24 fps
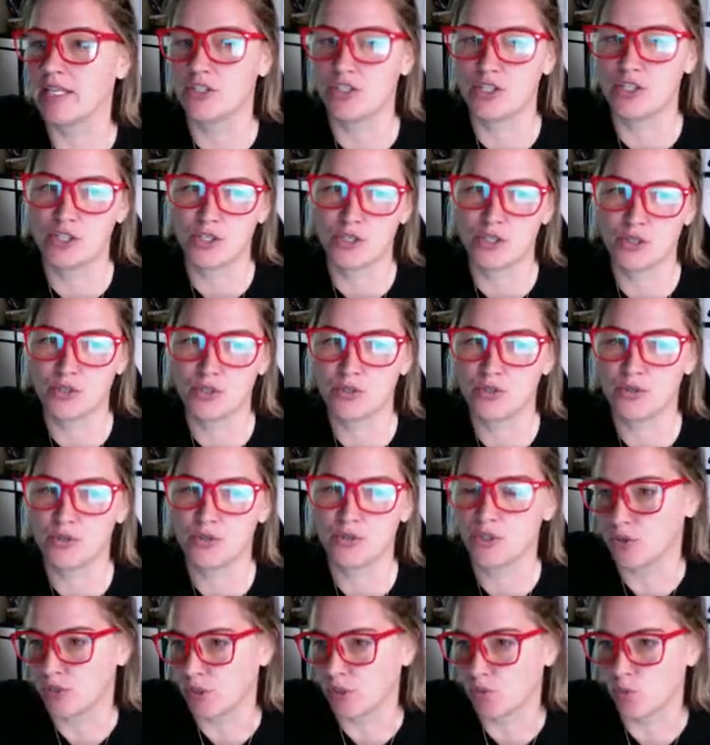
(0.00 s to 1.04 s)
into
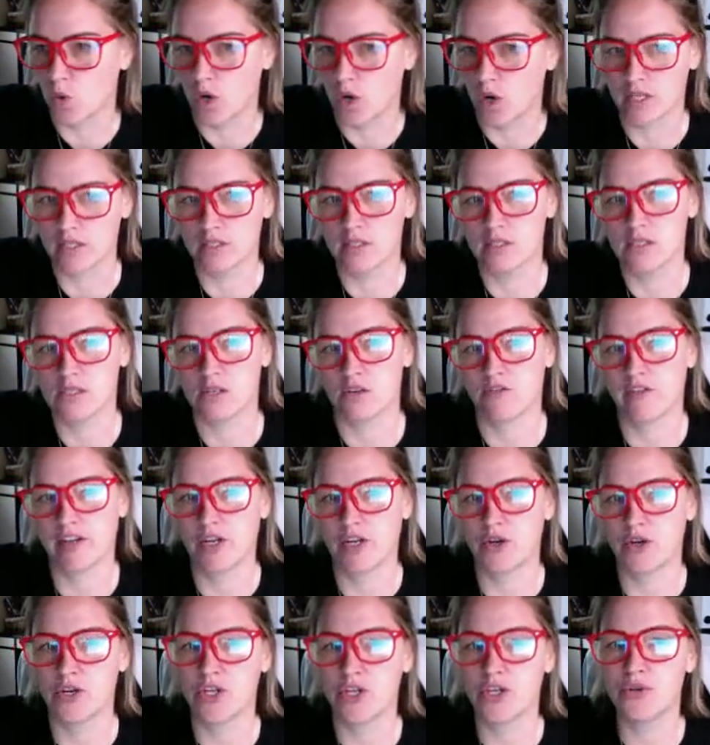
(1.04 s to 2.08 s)
Unit 1. So if I
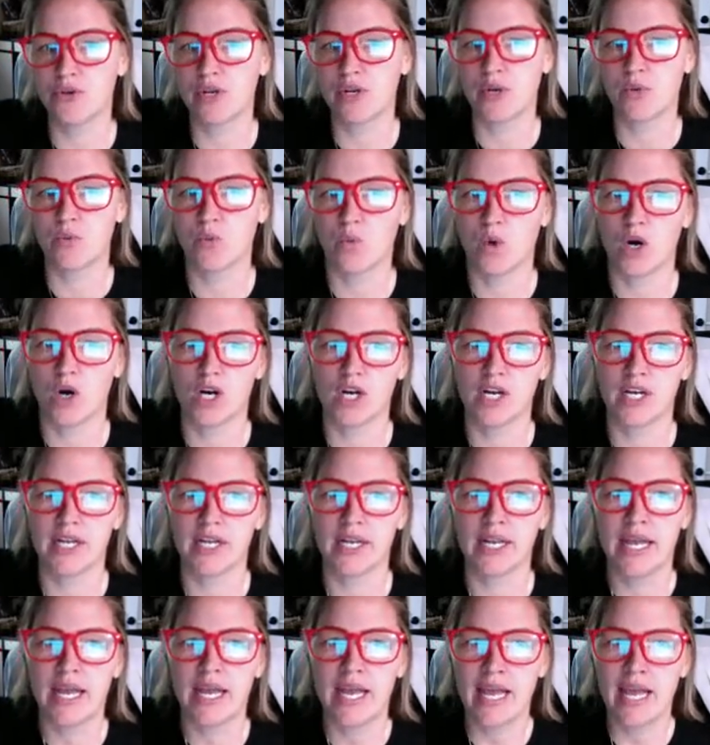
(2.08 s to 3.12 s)
go to Unit
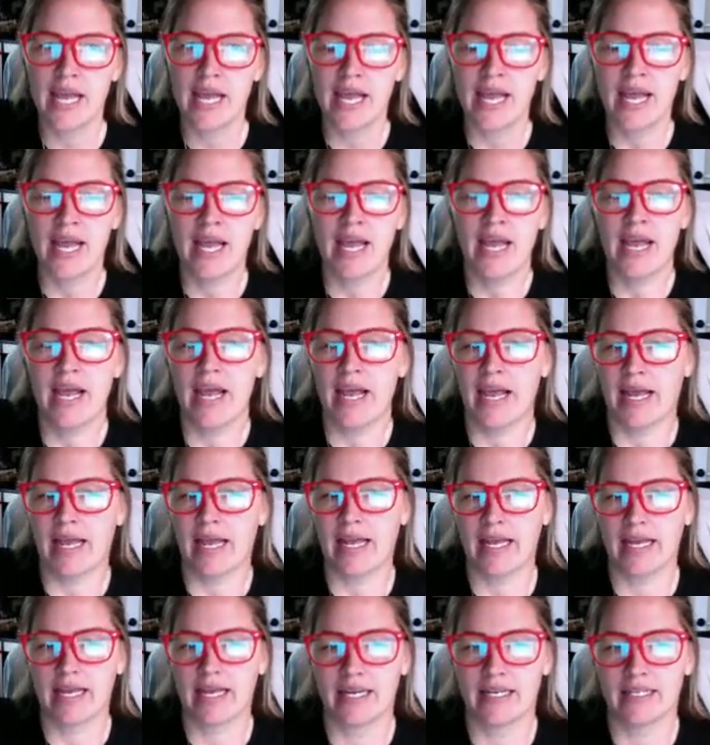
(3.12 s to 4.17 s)
1
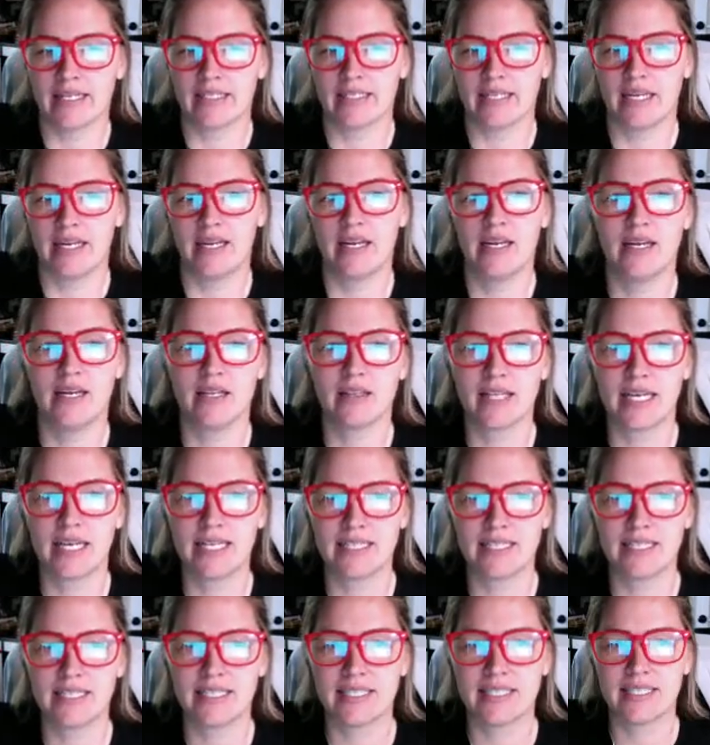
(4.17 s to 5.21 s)
and
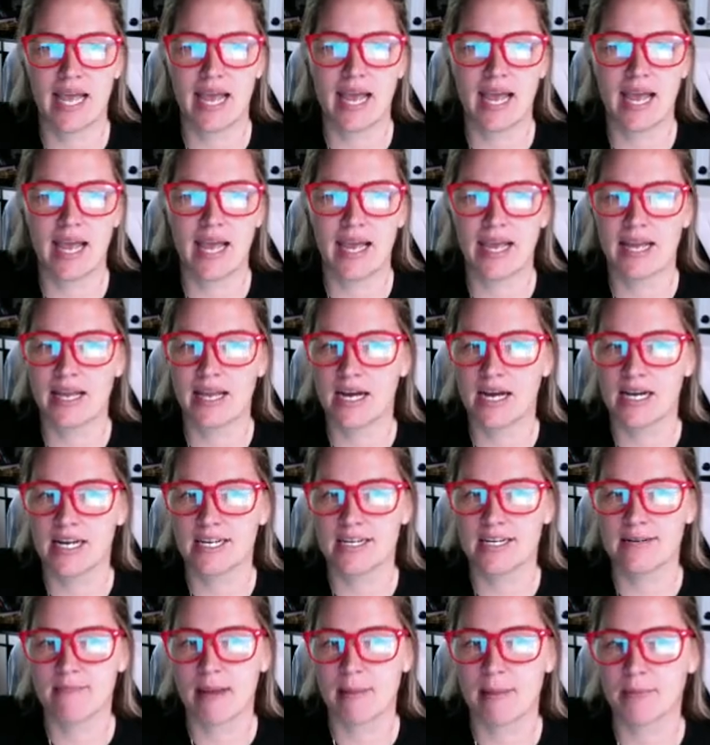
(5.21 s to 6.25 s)
let's say
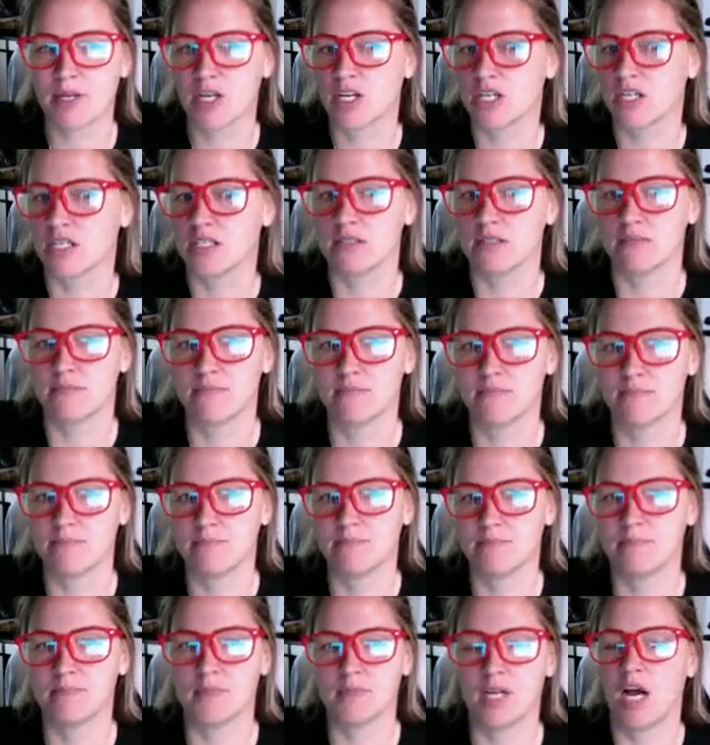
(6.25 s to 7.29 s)
I'm going to
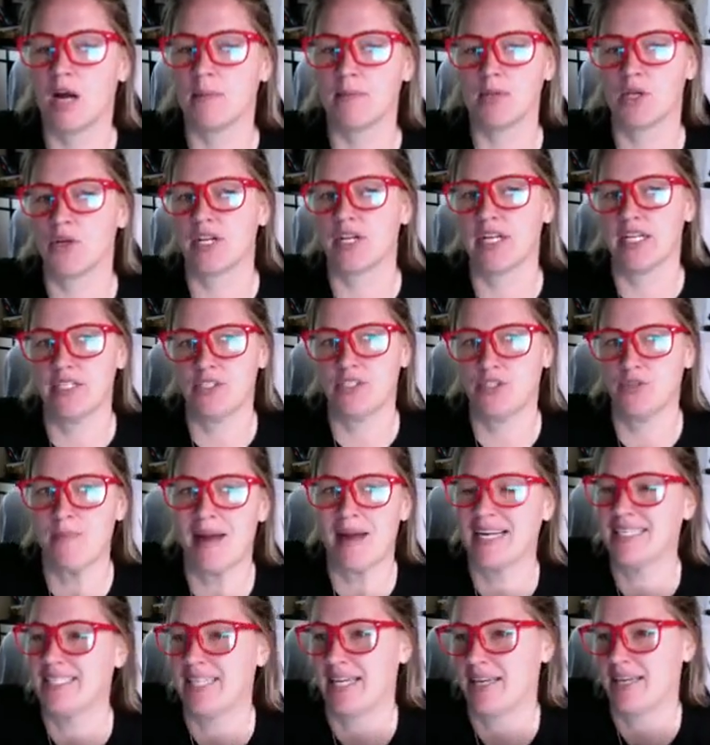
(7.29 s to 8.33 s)
upload it into
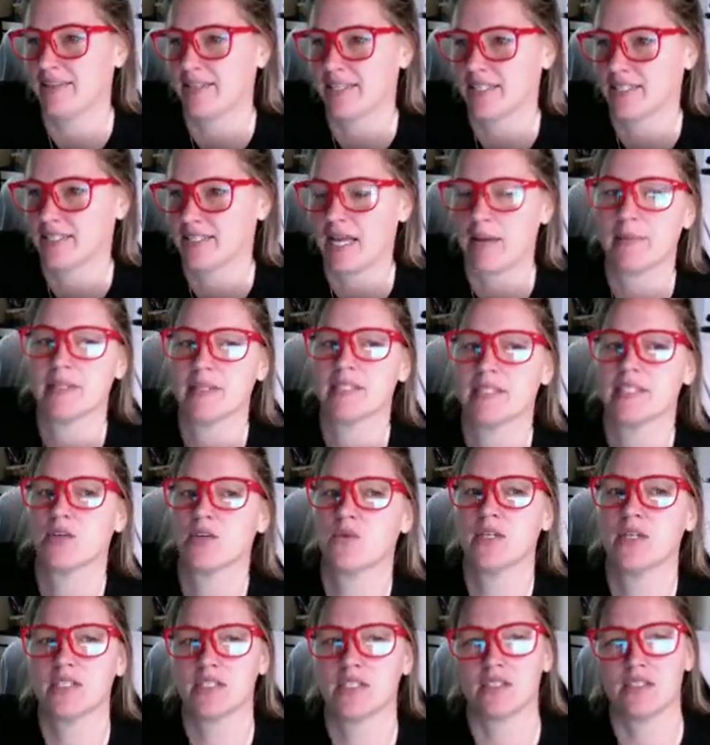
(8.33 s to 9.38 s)
my daily assignments and
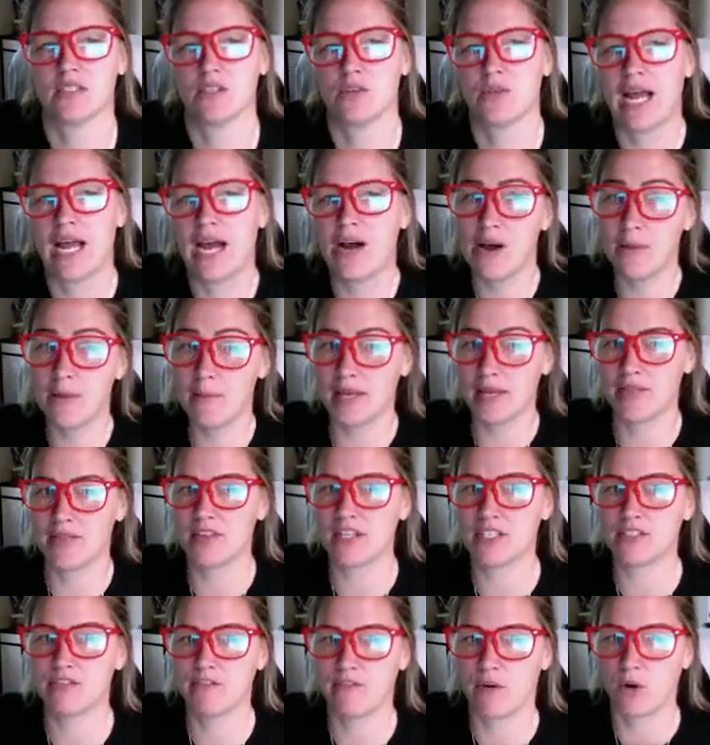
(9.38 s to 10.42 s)
quizzes. So now I'm in
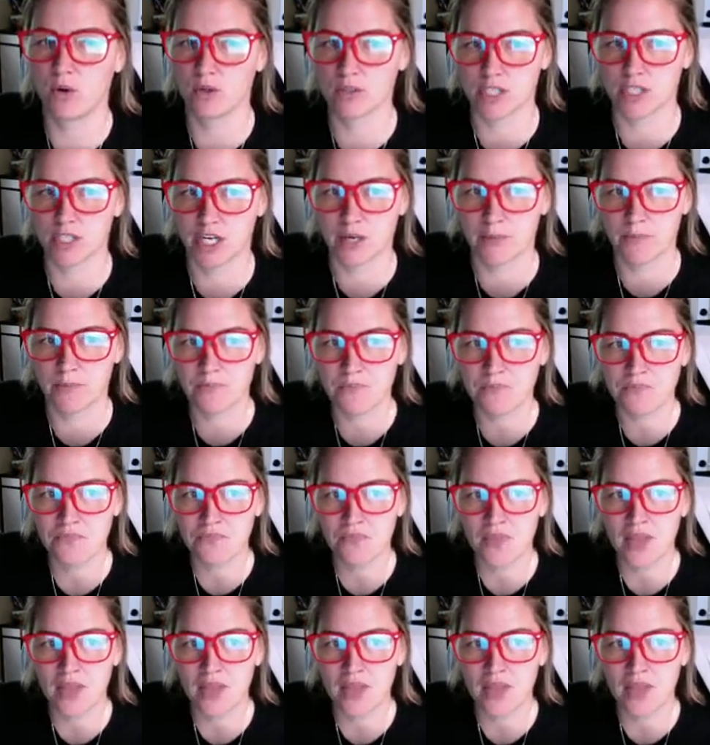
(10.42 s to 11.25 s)
this folder